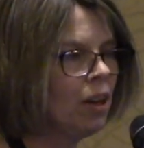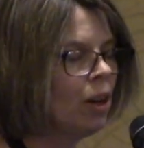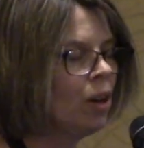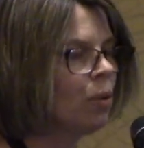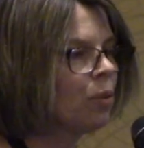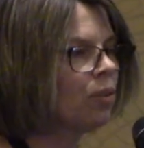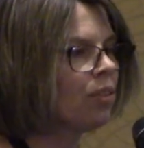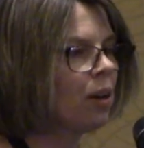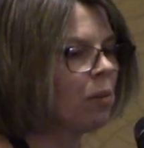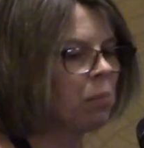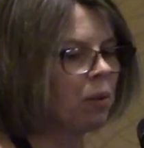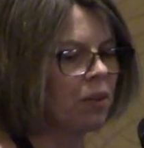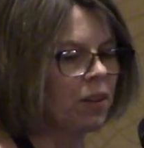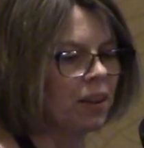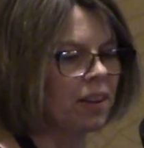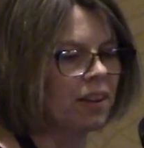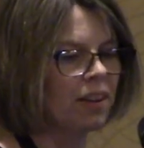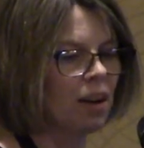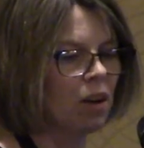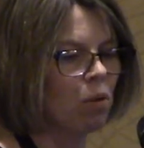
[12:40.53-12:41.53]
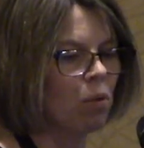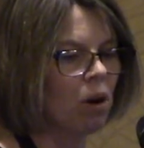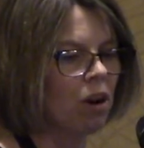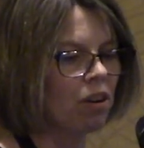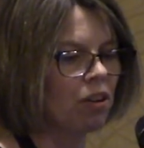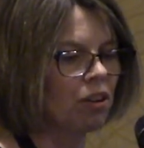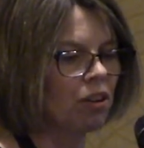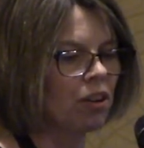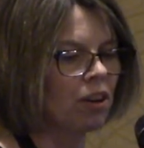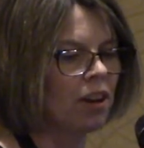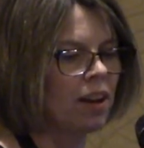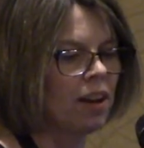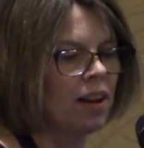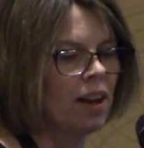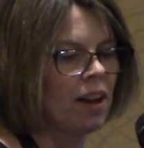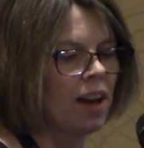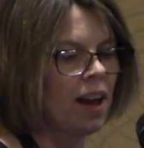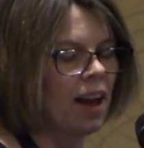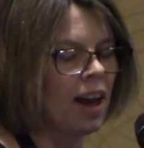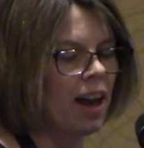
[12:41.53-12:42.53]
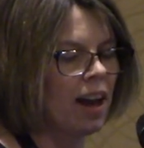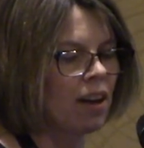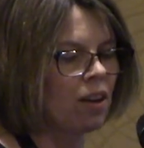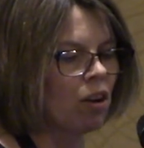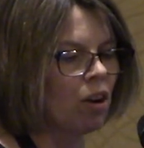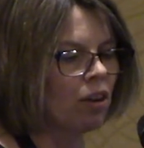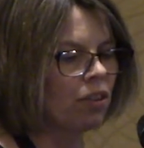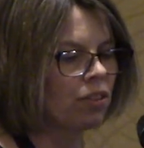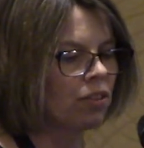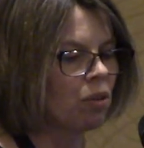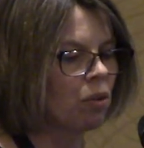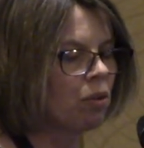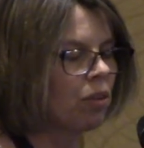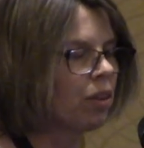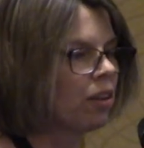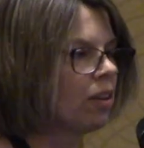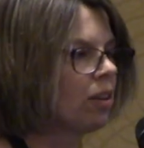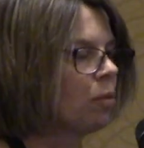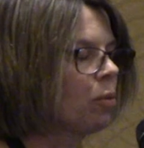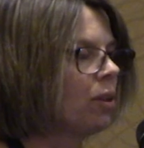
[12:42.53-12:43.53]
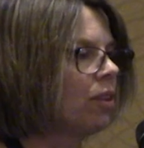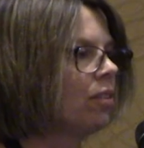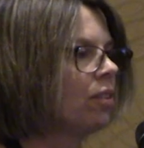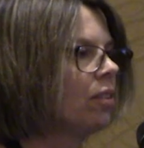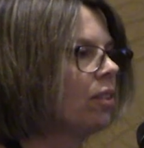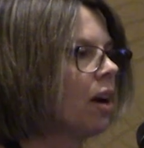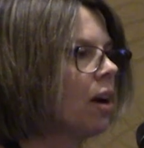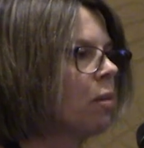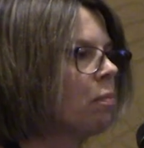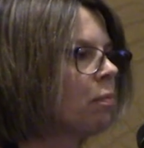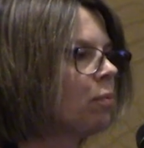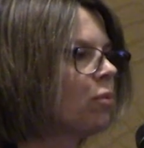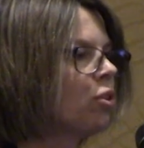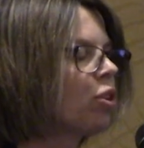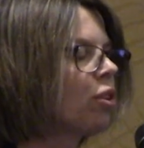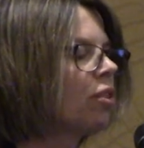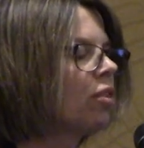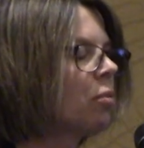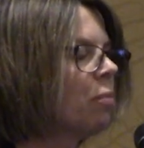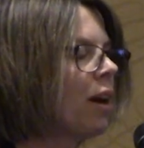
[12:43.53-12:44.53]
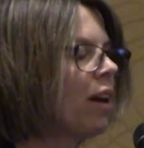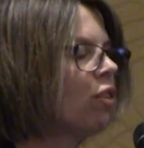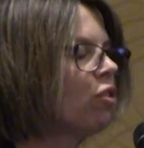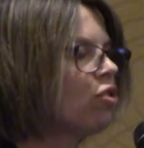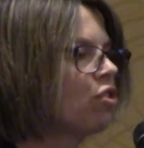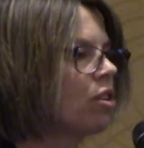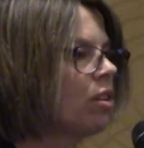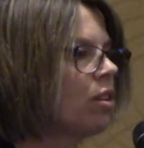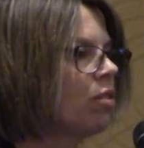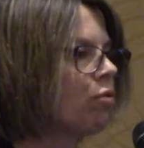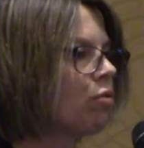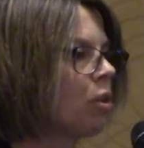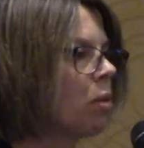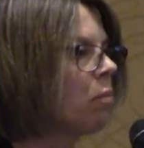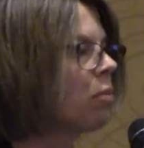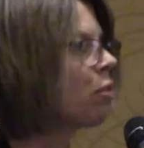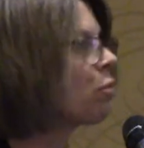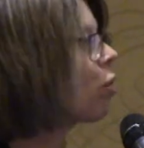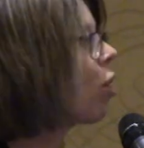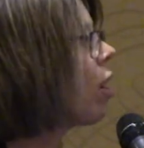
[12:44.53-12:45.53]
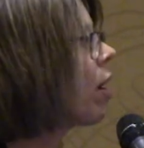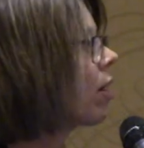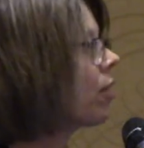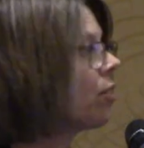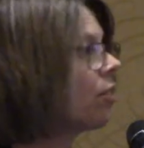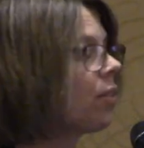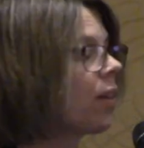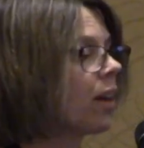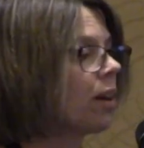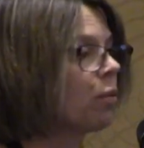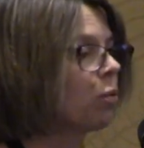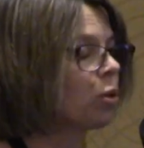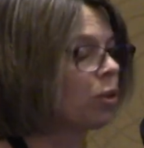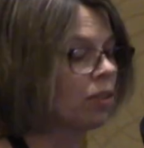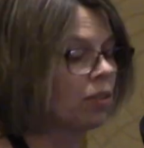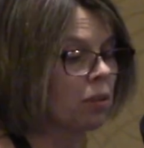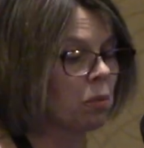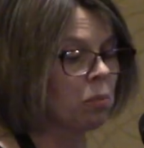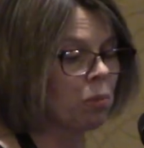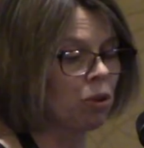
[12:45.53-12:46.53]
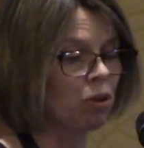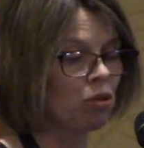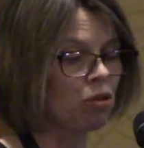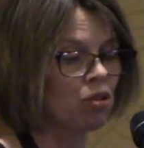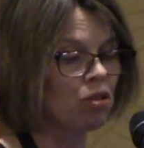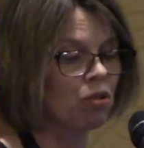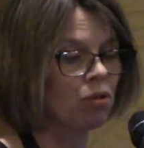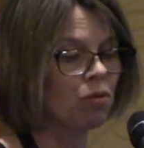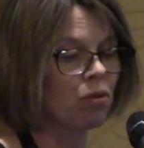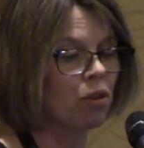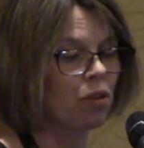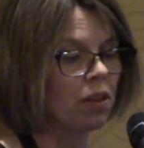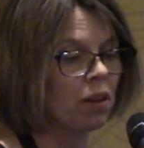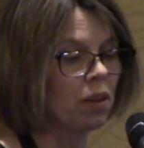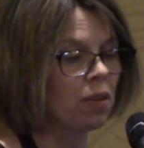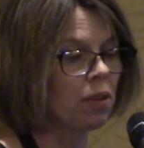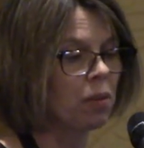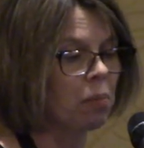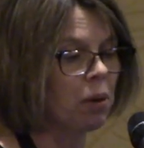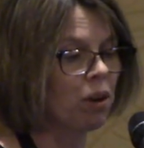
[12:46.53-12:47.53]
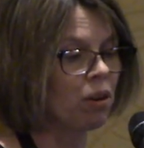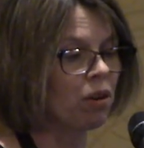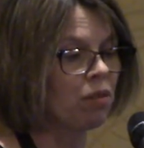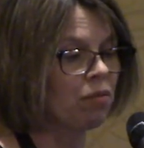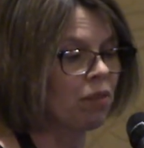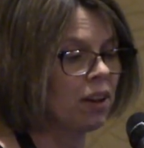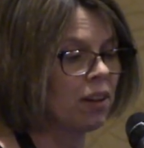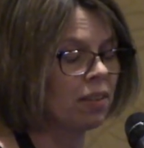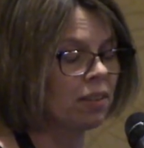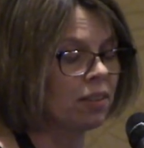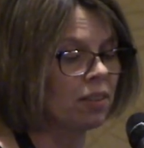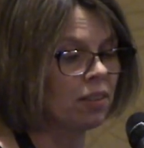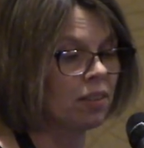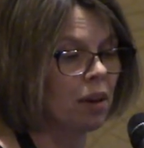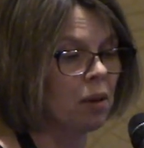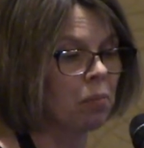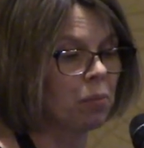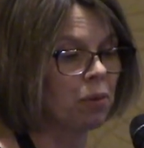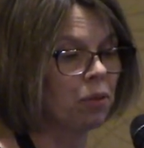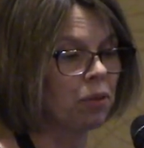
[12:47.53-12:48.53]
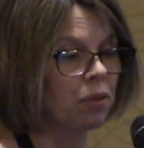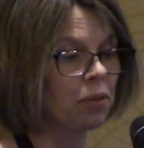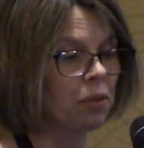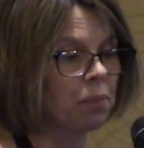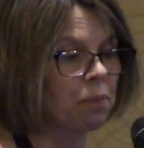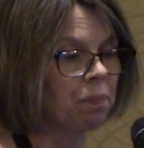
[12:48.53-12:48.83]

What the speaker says: We sampled the canal water, and also we took some algae from the rocks that were submerged for the periphyton samples.